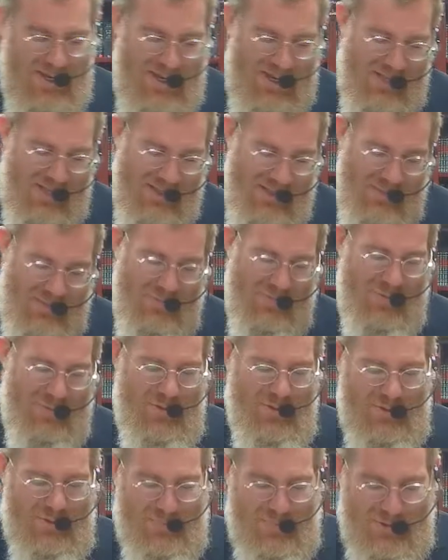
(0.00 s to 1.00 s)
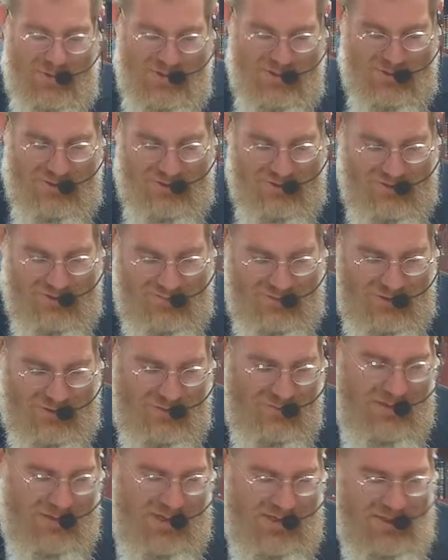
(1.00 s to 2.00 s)
And therefore we go to pasuk Yud
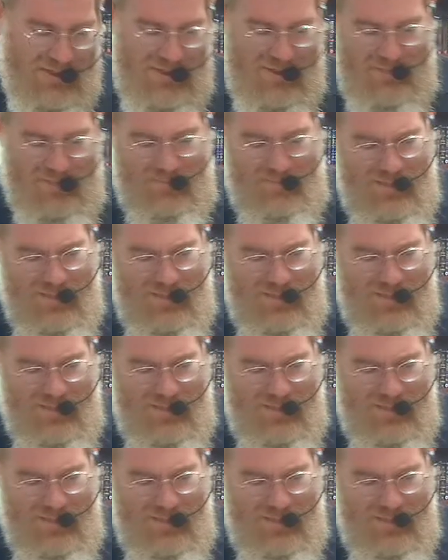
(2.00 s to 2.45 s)
Vayomer Hashem